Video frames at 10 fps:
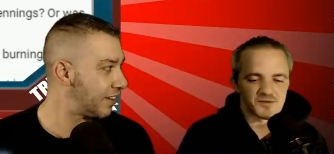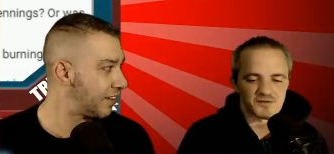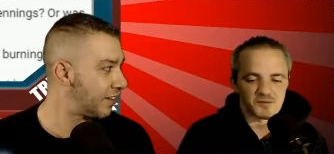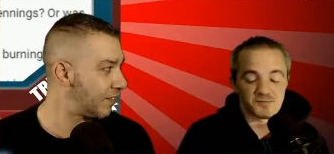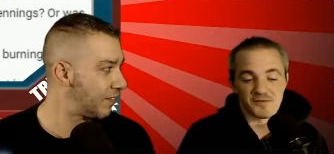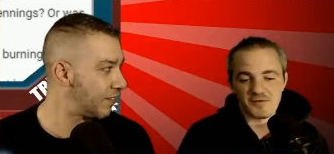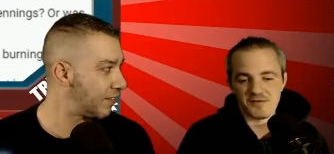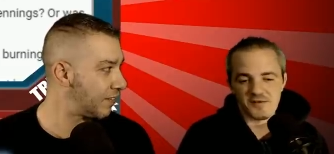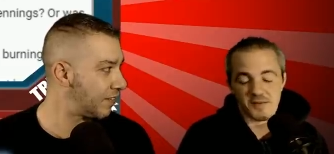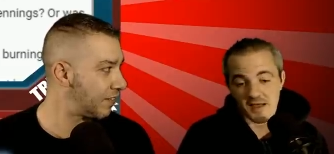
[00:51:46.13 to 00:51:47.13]
Speaker 1: It was my first
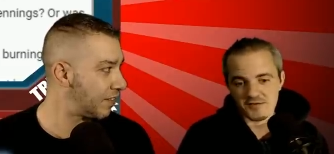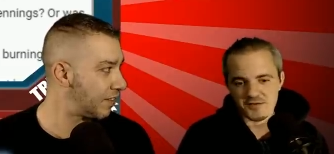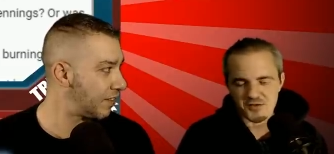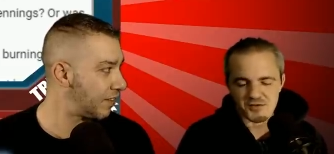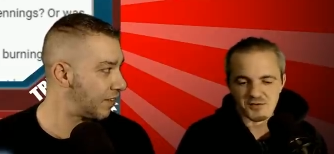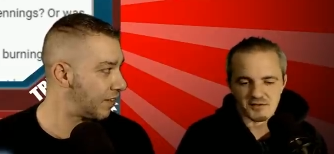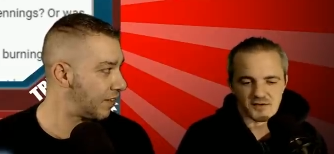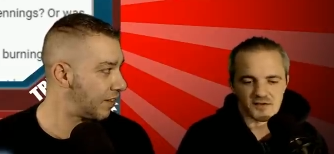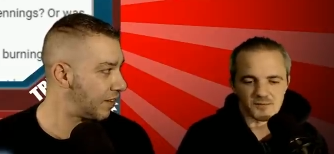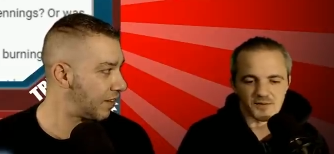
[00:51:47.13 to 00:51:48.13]
time actually shooting a
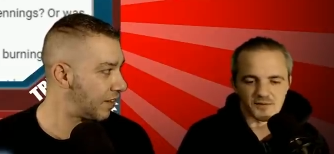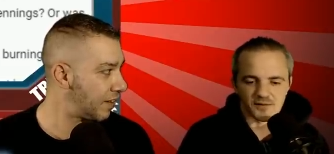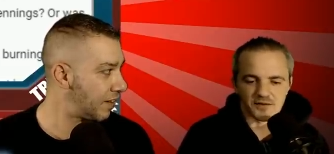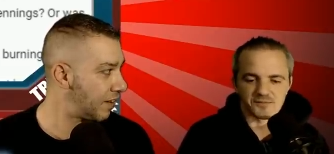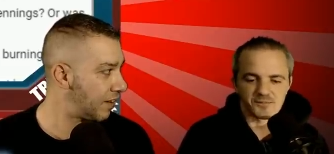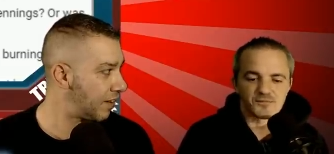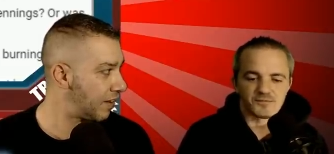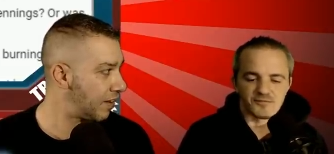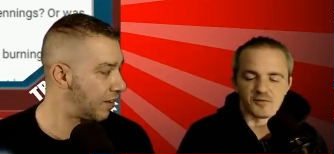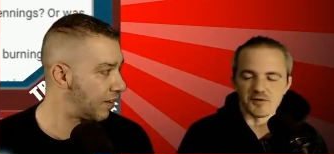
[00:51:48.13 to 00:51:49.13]
documentary like
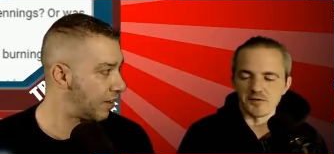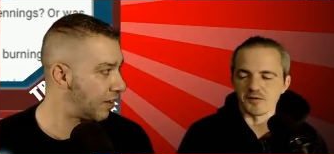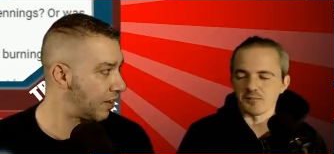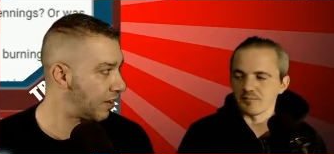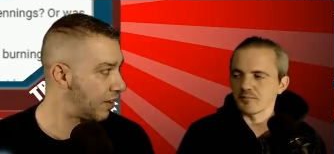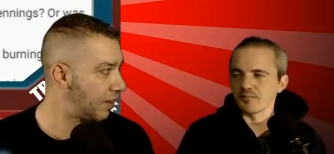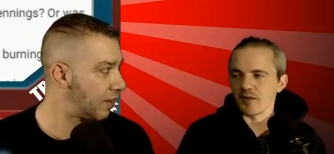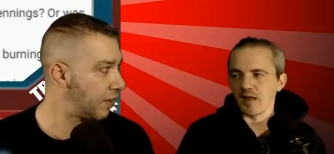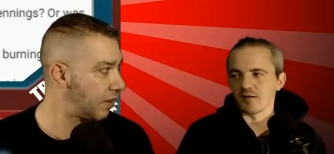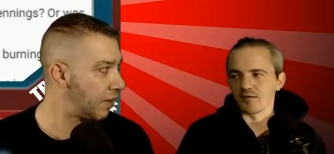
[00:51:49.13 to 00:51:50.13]
front to
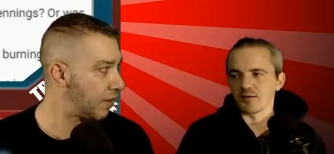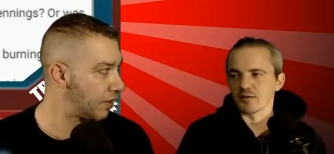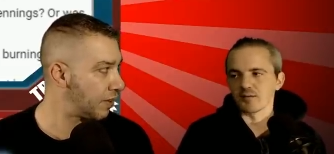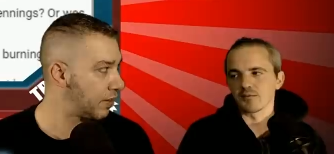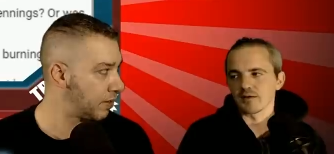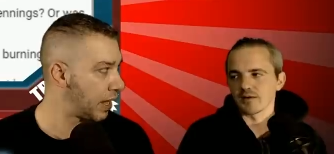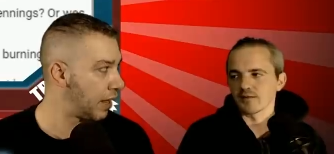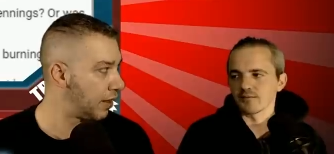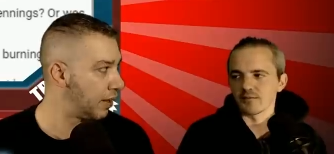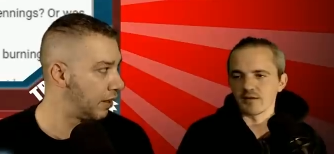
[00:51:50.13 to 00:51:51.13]
end. You know, like yeah.
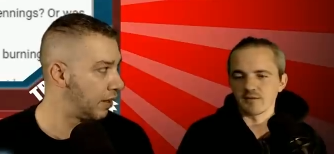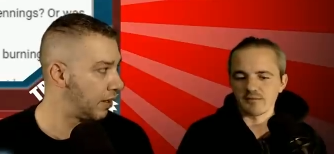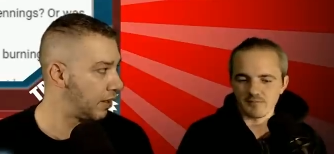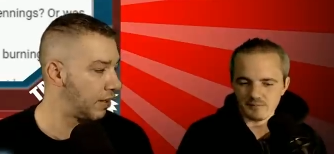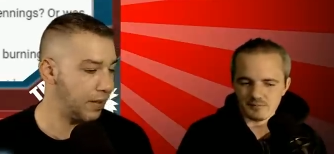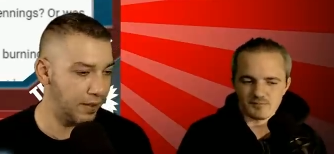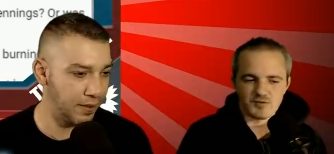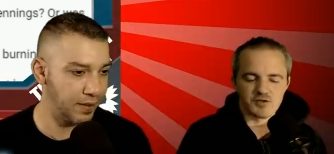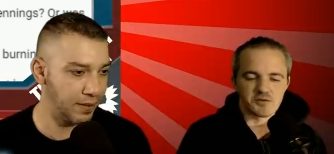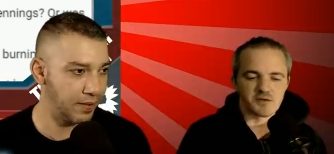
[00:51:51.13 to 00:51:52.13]
like
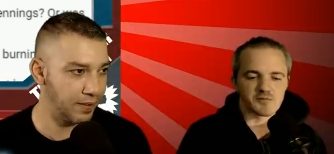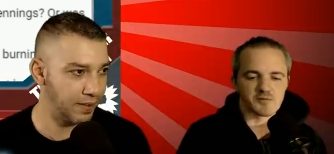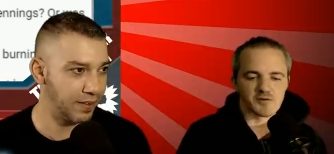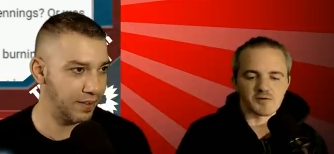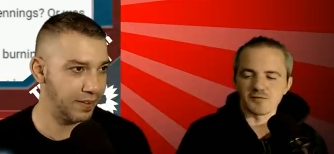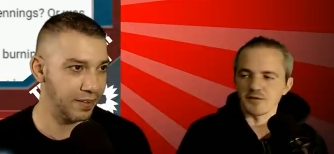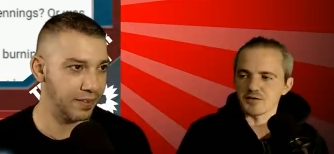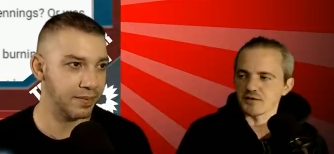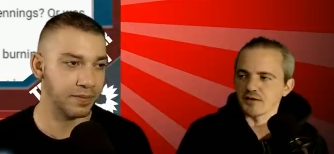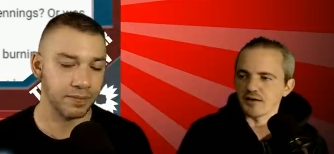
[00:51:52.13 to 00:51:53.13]
shooting it from start to
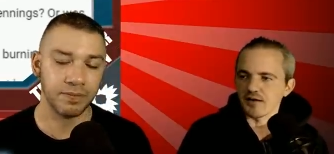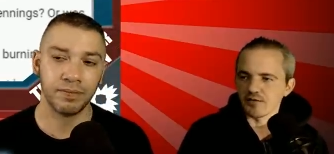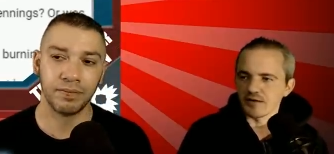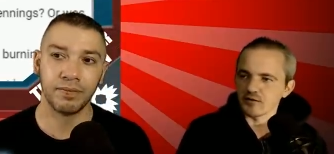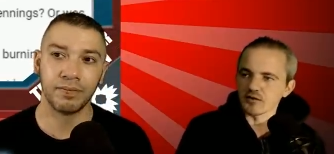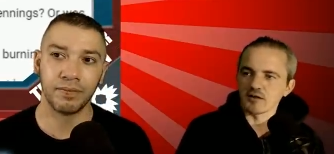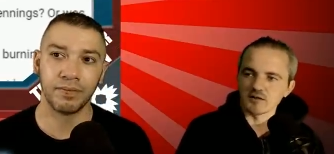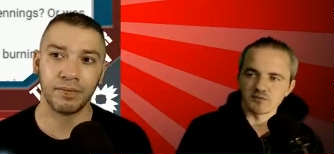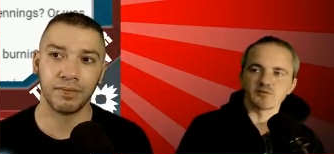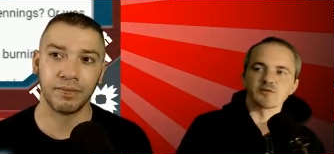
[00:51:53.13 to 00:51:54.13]
finish and not having any
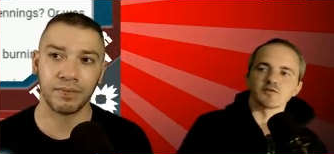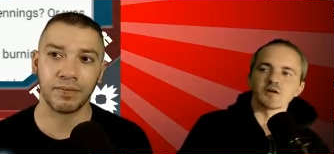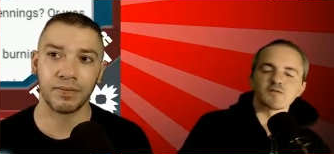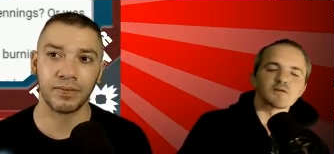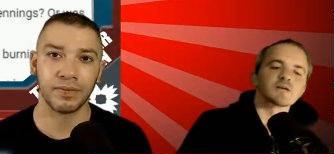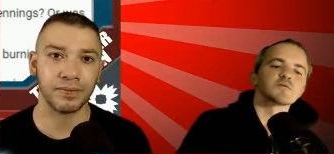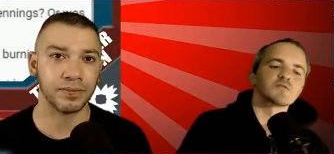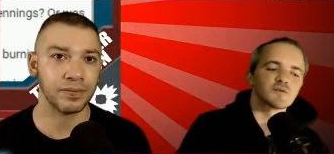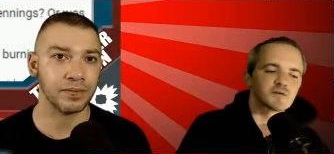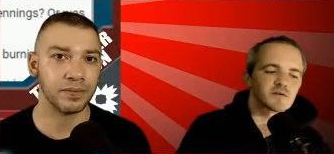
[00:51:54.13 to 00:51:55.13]
archival footage or anything, and it was a
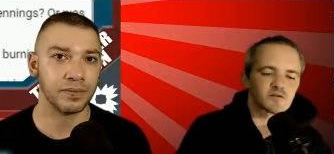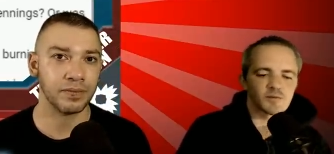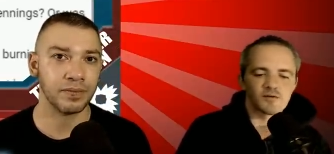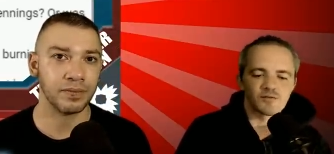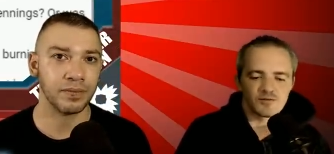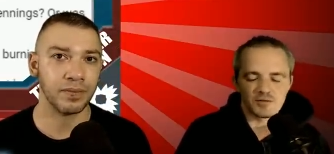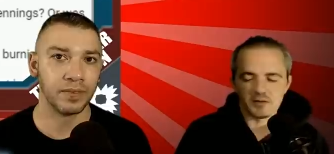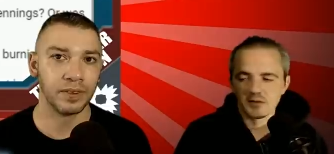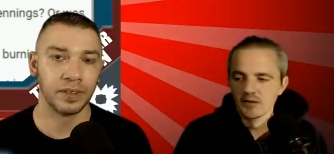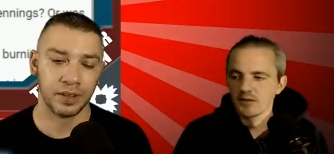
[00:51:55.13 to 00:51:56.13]
learning experience for sure
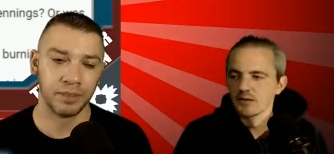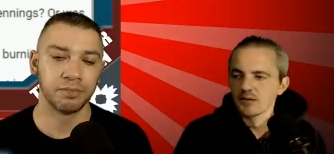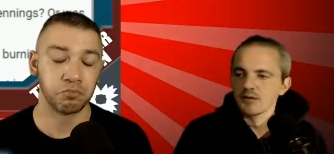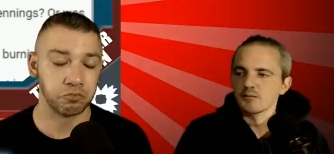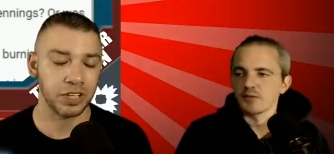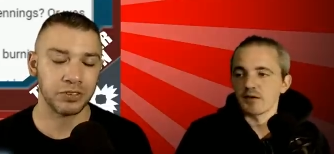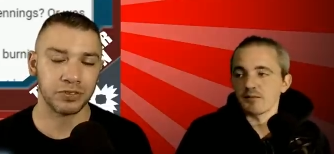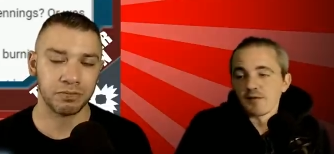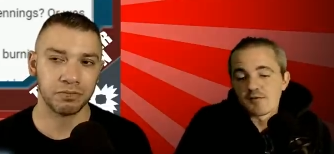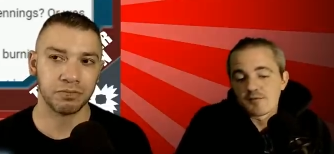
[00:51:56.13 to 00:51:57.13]
but I,
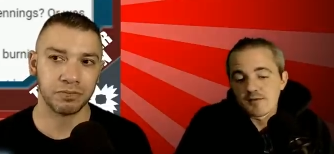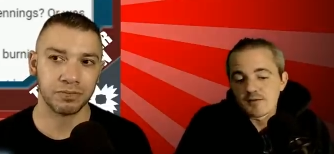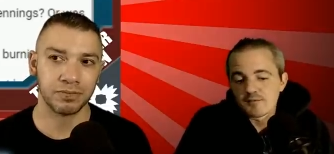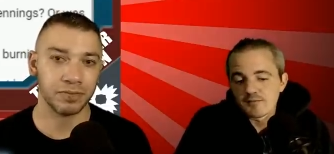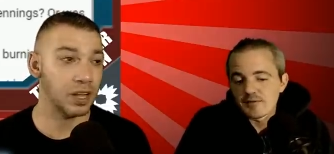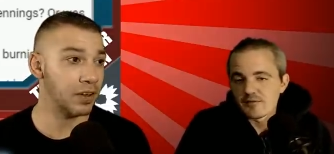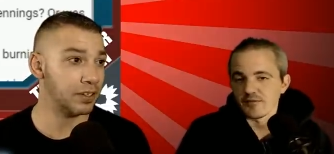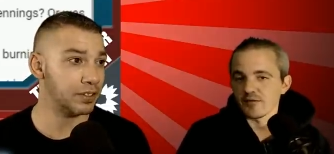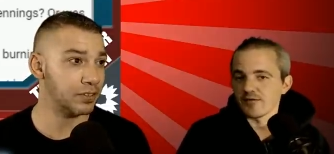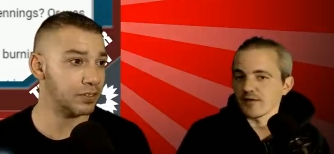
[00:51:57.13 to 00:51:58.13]
I, still did it. No. I was
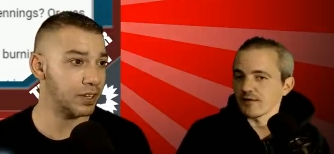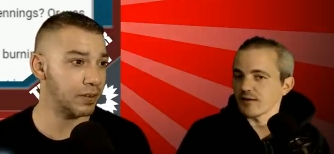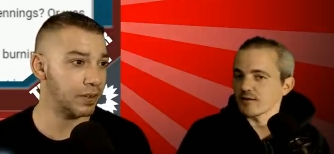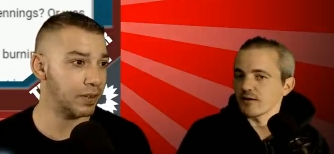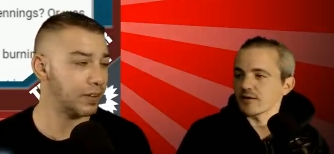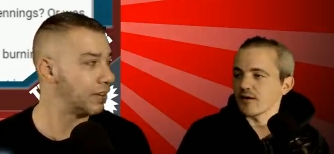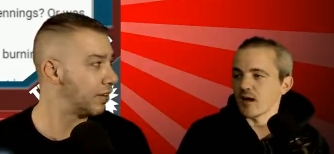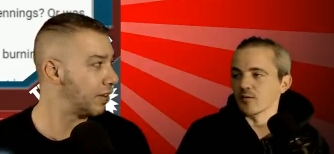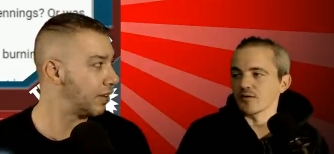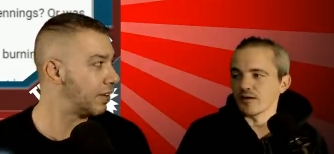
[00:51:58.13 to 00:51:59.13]
living in San Diego. I had a
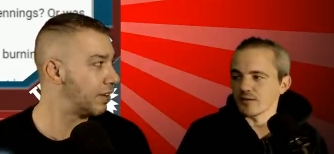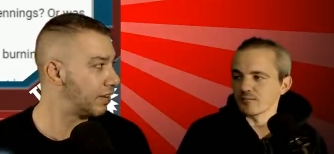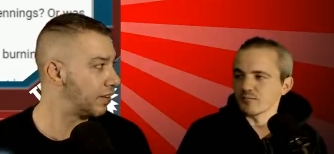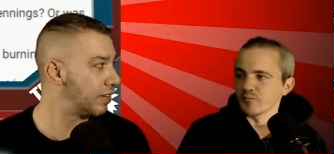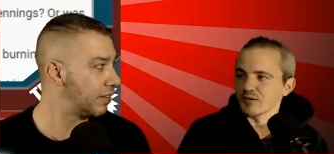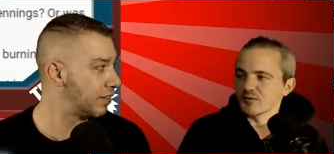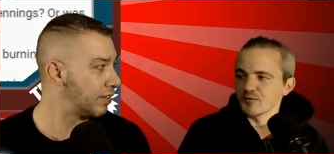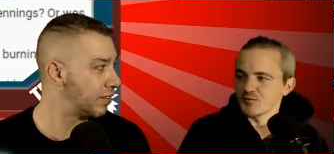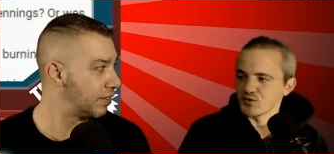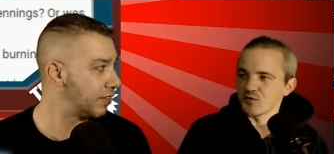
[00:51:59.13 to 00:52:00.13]
camera. I had a buddy who
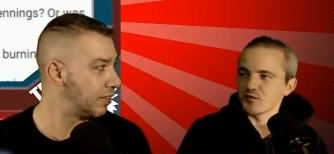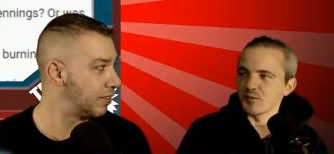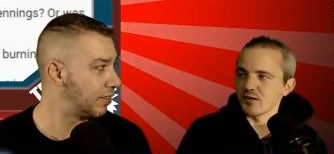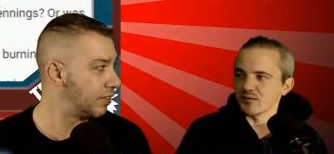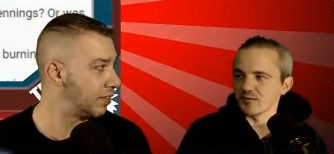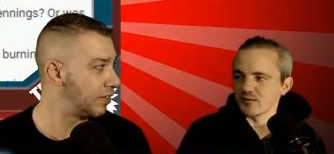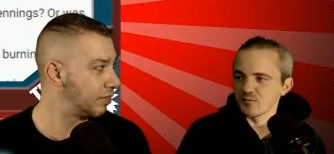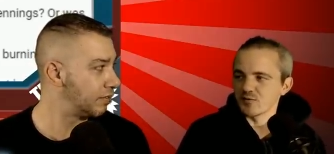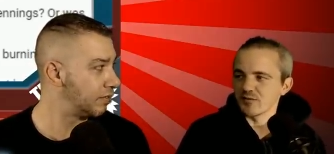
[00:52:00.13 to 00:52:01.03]
joked about a movie